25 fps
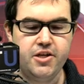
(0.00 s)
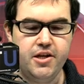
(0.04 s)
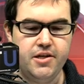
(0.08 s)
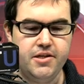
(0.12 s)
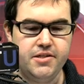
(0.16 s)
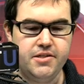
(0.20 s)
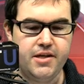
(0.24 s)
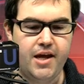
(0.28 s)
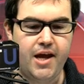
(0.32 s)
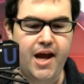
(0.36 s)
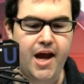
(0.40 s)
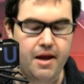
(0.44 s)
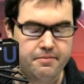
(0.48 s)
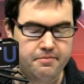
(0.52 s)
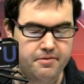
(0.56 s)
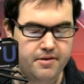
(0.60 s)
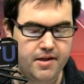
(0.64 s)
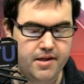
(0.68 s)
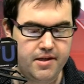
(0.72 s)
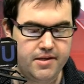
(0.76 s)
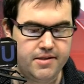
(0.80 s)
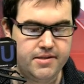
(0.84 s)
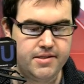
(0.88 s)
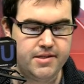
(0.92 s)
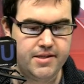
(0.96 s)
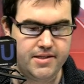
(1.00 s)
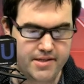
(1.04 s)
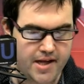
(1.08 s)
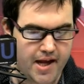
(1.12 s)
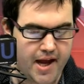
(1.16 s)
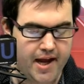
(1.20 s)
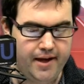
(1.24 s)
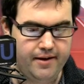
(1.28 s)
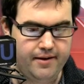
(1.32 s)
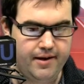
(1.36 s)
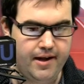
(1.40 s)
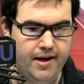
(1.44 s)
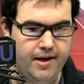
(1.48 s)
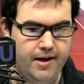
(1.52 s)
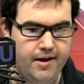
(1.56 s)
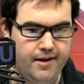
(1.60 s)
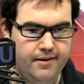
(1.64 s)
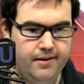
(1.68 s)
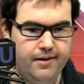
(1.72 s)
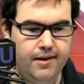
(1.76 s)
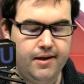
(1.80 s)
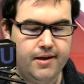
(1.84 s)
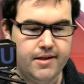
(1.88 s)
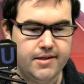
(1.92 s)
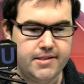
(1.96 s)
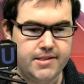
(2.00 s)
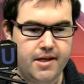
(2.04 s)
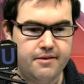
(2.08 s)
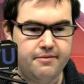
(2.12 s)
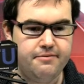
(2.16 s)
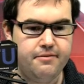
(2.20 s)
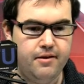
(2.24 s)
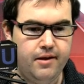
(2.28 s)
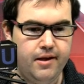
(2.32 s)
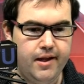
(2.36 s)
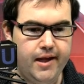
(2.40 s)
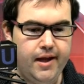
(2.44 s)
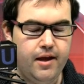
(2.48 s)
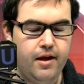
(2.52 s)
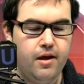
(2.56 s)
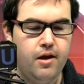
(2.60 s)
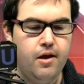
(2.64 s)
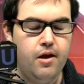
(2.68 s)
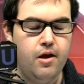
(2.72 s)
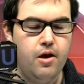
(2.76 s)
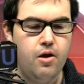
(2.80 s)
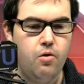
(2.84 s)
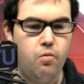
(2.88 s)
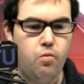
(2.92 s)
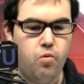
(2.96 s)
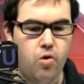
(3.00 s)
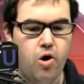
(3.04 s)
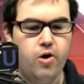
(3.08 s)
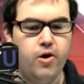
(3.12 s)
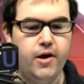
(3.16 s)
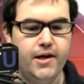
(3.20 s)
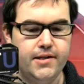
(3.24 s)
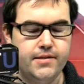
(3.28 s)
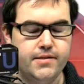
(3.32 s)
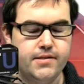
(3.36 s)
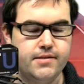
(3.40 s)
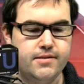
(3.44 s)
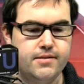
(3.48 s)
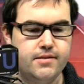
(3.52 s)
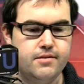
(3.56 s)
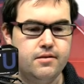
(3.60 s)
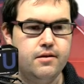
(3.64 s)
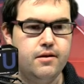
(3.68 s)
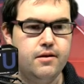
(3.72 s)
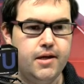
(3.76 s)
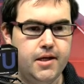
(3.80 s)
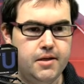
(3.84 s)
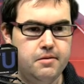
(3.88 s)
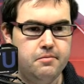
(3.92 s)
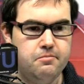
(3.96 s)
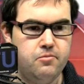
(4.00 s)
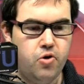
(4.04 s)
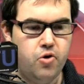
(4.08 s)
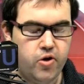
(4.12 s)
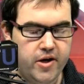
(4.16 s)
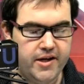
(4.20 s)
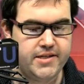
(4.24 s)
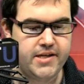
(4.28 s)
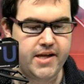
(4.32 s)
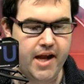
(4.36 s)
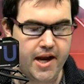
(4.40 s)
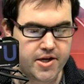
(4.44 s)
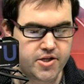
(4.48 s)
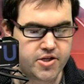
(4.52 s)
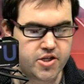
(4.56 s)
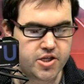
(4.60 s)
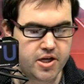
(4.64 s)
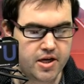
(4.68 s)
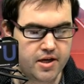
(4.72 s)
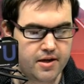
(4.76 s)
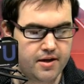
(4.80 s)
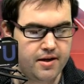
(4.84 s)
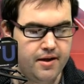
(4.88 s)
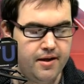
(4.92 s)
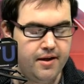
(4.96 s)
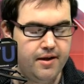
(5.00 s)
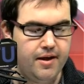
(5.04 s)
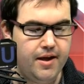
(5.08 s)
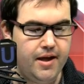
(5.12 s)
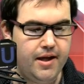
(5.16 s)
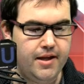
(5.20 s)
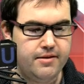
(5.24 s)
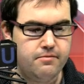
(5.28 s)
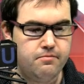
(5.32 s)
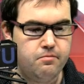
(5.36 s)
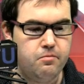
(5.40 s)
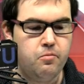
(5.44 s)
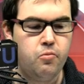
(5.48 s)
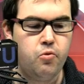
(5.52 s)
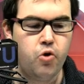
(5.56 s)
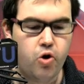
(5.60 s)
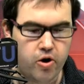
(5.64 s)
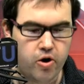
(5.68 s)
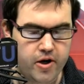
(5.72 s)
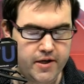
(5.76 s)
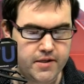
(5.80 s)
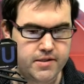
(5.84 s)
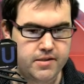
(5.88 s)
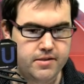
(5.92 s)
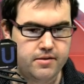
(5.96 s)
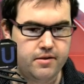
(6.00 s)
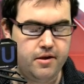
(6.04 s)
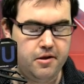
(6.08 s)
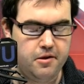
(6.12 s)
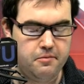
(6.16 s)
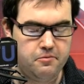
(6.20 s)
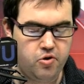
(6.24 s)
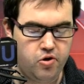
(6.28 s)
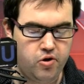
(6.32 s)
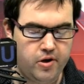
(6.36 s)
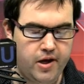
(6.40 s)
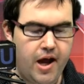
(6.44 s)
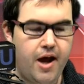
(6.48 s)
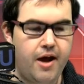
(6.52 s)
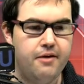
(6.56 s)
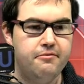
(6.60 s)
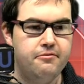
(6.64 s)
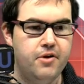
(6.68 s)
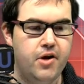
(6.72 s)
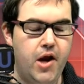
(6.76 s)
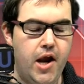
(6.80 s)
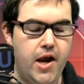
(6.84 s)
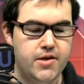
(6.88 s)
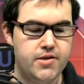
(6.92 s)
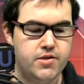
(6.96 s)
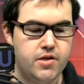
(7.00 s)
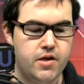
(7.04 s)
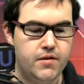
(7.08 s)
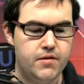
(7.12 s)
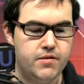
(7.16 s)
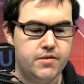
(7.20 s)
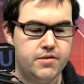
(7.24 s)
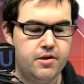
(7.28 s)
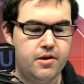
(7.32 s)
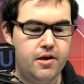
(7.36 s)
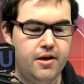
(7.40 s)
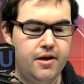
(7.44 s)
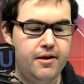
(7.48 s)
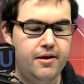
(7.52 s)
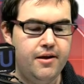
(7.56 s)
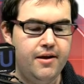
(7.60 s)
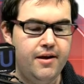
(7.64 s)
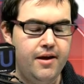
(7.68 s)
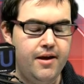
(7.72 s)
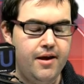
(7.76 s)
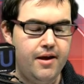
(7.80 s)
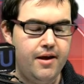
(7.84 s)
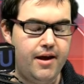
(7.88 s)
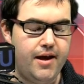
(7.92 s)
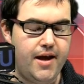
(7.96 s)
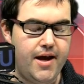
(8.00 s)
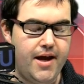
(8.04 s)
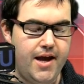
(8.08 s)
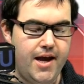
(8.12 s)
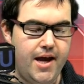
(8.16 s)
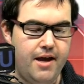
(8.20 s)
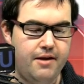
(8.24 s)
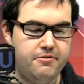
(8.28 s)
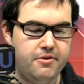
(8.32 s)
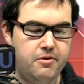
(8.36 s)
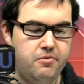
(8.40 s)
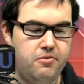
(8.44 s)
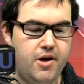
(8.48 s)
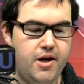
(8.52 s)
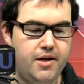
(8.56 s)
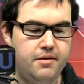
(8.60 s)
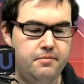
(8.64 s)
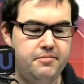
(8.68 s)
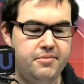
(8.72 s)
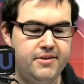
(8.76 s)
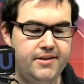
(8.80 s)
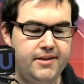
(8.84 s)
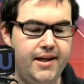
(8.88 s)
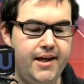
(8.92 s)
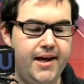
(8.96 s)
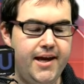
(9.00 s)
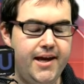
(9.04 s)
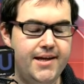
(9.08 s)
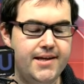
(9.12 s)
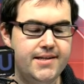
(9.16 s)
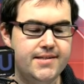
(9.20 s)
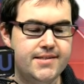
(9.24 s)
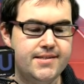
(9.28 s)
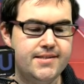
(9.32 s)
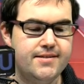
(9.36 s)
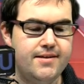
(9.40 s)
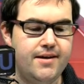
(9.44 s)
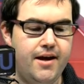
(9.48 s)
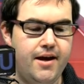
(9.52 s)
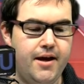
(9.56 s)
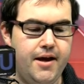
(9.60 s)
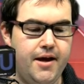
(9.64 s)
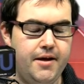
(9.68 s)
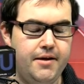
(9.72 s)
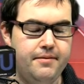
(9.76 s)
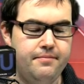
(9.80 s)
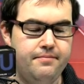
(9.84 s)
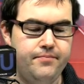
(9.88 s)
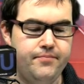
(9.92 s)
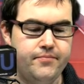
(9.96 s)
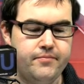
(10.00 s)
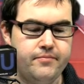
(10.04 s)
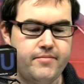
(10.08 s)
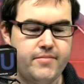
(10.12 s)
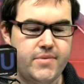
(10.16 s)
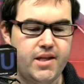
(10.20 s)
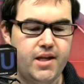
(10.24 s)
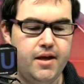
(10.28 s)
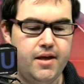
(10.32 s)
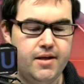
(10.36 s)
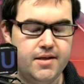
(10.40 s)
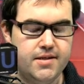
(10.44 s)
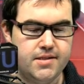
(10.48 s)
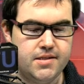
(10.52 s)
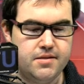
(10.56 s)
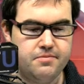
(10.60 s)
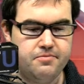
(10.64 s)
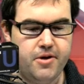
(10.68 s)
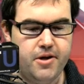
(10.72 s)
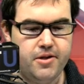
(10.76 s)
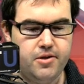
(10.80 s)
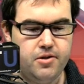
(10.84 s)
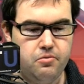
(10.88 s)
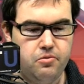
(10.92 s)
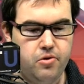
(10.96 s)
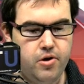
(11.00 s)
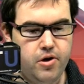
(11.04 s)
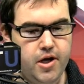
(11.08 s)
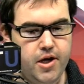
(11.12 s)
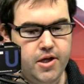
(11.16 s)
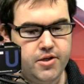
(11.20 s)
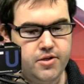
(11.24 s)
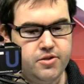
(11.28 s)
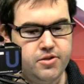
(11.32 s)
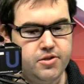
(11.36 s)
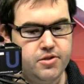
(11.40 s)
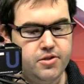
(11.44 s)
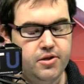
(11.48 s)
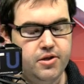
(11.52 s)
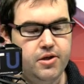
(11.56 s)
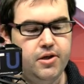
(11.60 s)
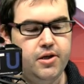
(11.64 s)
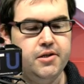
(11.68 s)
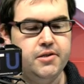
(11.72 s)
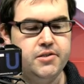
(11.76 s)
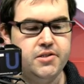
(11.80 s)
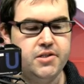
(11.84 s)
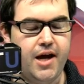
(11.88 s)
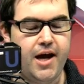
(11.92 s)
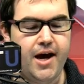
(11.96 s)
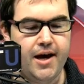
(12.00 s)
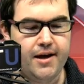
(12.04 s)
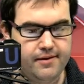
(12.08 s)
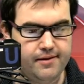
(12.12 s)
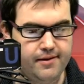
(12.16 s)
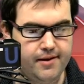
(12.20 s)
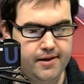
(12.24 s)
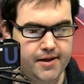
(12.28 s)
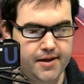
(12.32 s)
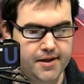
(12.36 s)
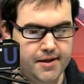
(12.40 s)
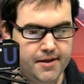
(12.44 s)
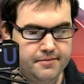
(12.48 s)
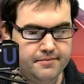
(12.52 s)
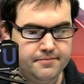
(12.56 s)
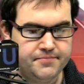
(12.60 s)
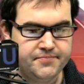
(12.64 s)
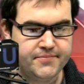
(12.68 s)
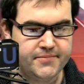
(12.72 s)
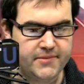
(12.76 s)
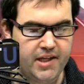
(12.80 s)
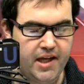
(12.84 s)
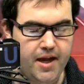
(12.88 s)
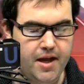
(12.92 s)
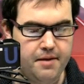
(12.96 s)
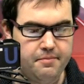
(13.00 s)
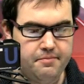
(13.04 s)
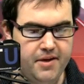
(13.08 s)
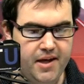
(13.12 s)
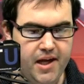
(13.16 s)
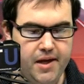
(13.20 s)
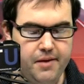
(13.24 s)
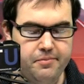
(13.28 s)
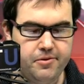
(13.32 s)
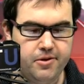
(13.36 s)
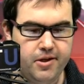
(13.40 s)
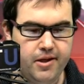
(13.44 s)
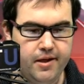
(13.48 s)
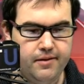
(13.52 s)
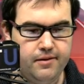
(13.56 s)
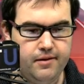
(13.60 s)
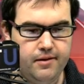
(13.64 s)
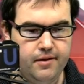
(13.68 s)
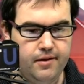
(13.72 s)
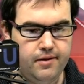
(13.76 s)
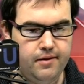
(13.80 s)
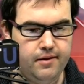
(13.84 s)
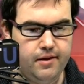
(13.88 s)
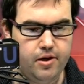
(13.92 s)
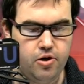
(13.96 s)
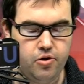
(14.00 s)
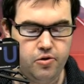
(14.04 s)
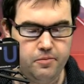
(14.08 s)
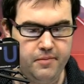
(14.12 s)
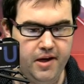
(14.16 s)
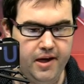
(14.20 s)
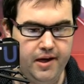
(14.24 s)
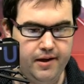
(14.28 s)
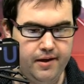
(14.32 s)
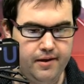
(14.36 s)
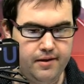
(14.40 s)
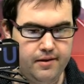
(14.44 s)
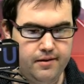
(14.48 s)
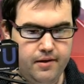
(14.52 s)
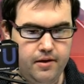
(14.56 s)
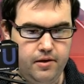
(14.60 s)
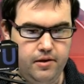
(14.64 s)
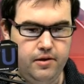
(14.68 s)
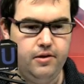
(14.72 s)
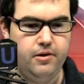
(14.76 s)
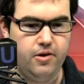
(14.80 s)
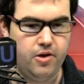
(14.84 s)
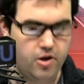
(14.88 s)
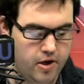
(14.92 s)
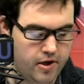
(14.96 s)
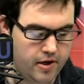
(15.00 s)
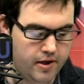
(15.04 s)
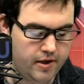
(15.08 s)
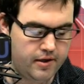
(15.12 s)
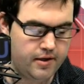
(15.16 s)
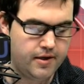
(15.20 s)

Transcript: to happen to date, and I think it definitely warrants uh, more attention and warrants uh, more coverage. And so, uh, everyone, please um, uh, spread the word to to other uh, people in the the alt media that you know